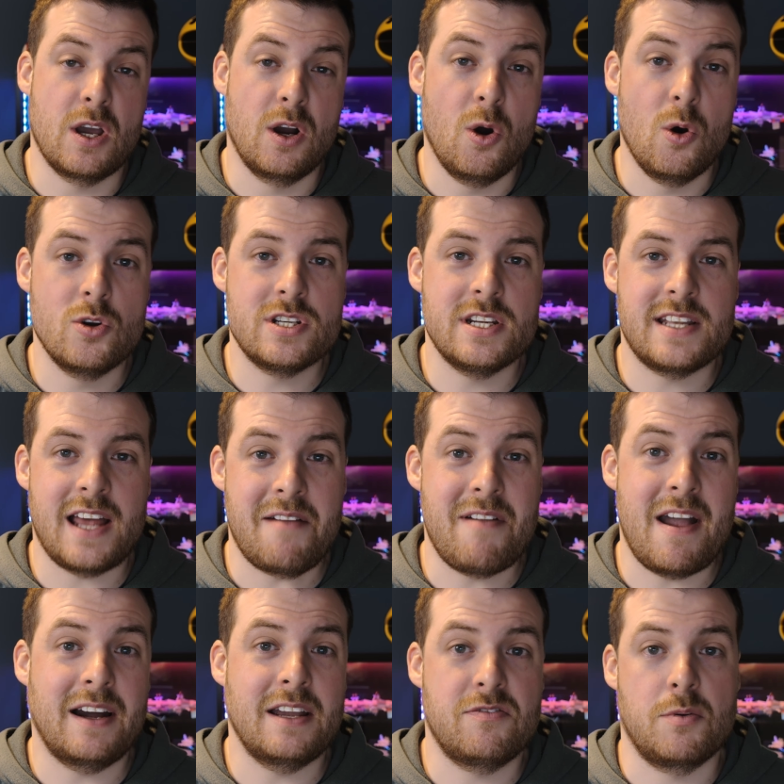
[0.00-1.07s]
can launch it
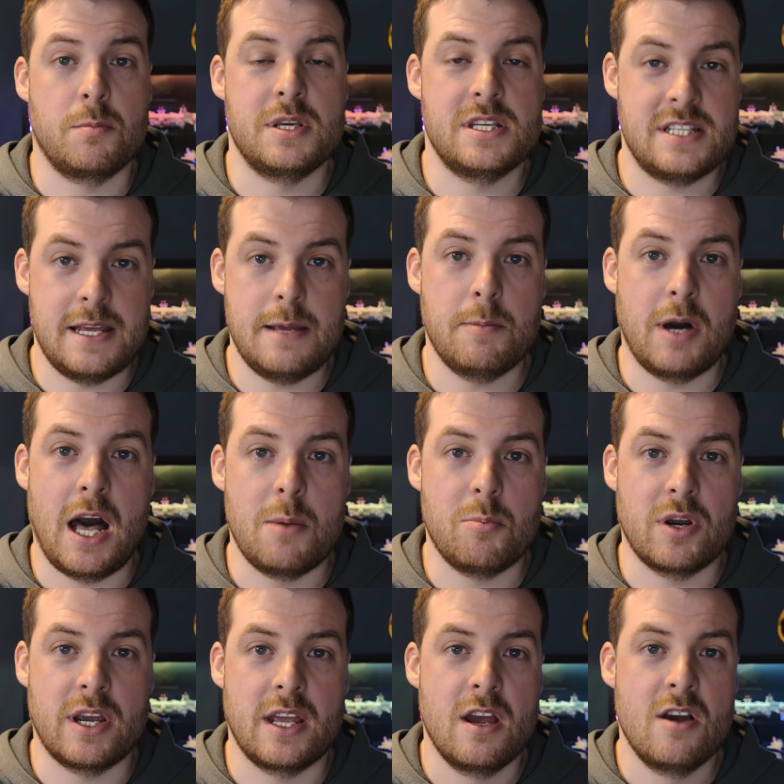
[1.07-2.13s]
directly from your Steam
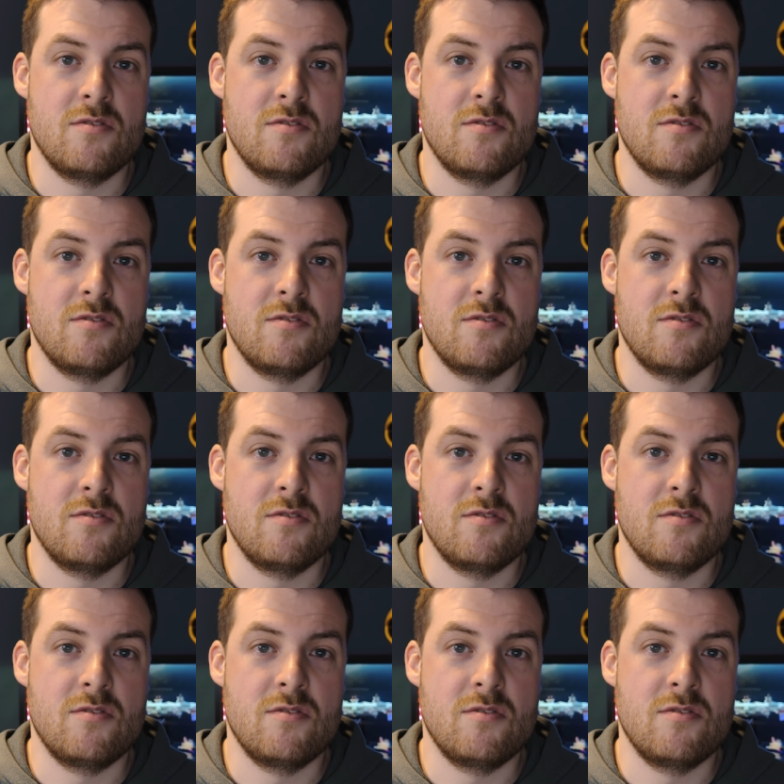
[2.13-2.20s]
library